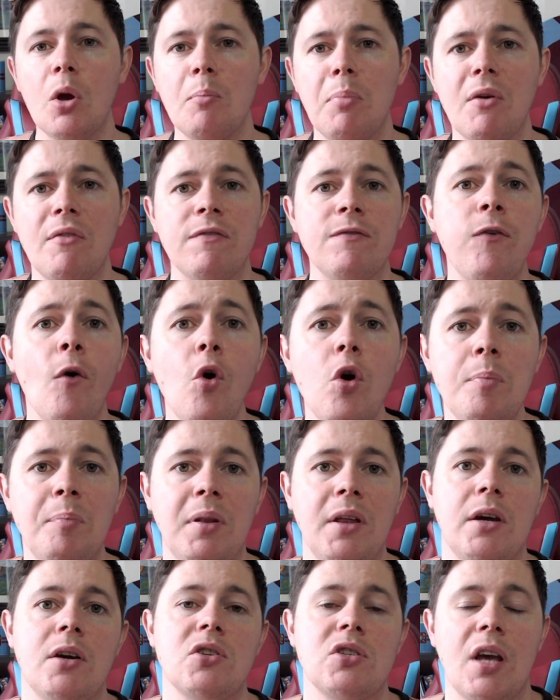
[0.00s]
But four
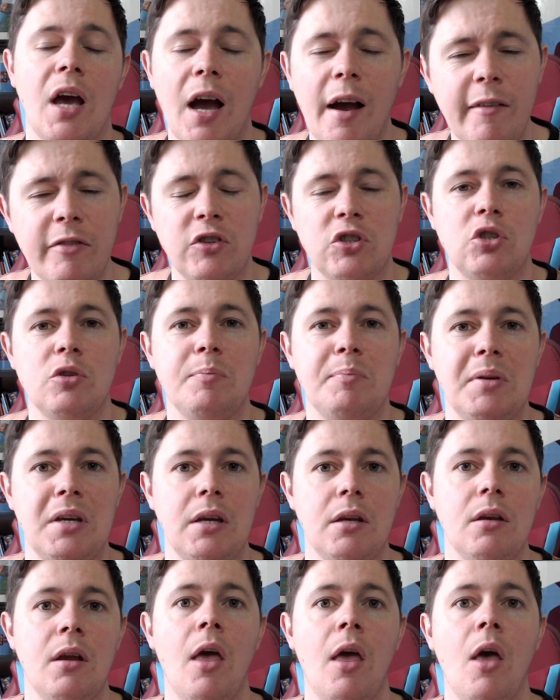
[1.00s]
players have to
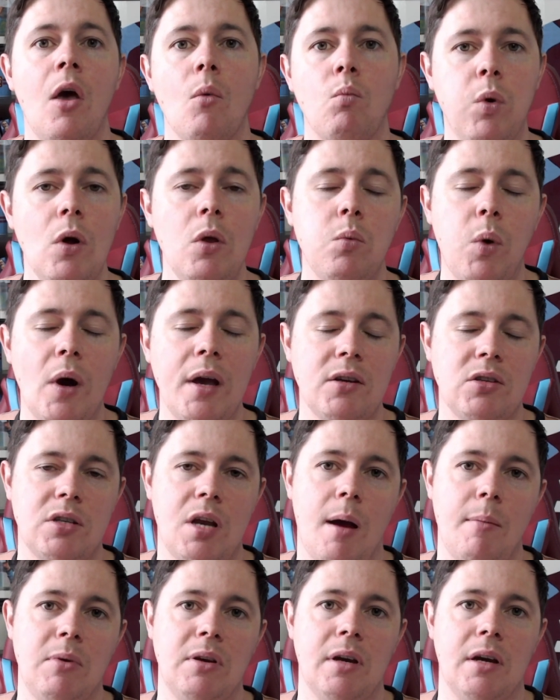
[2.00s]
be with West
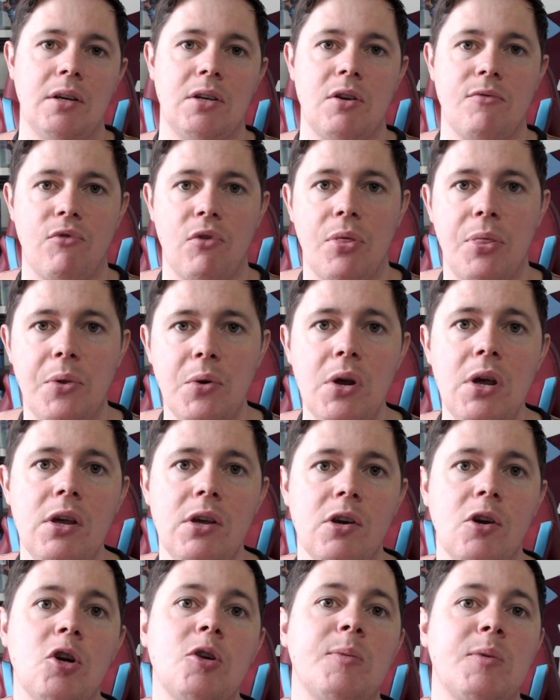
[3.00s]
Ham United for three
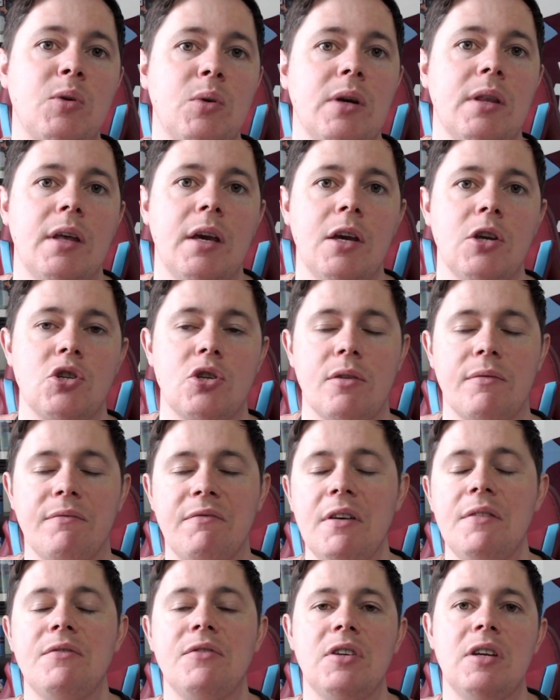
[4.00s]
years between the ages of
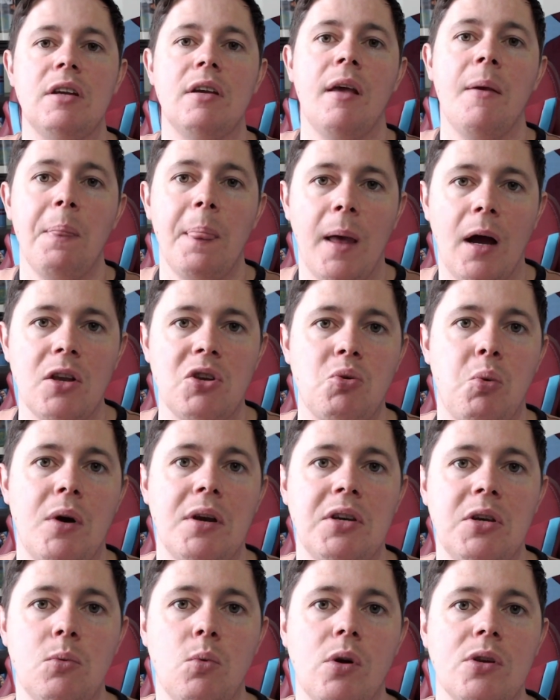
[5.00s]
15 and
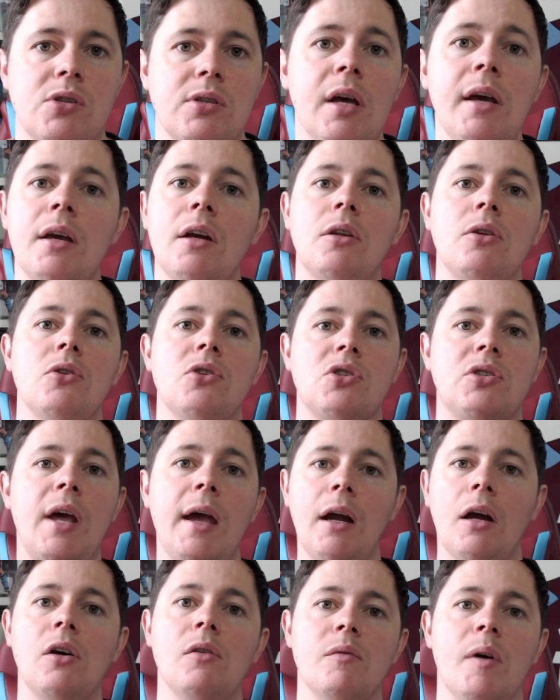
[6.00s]
21. So that includes
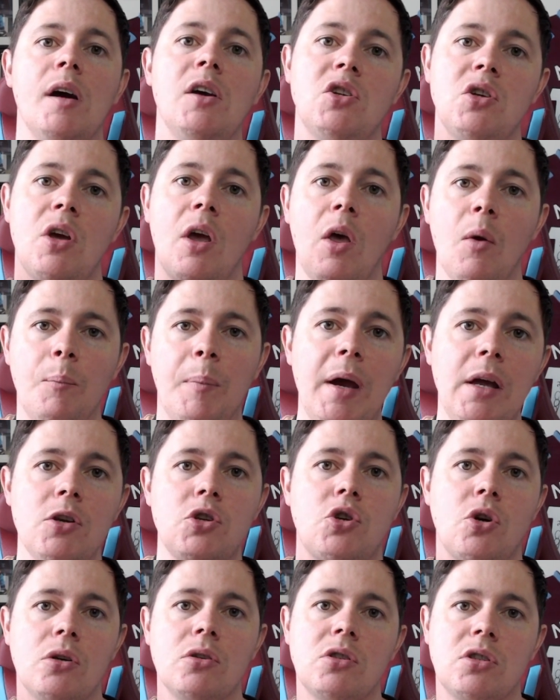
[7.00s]
Declan Rice, Ben
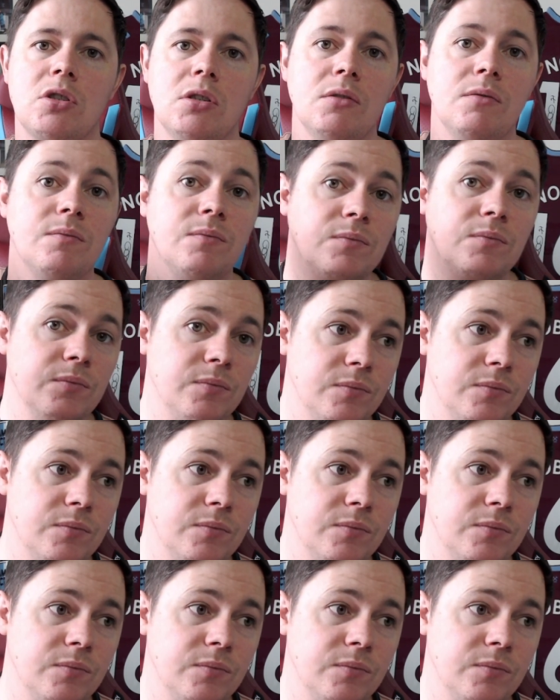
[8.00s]
Johnson,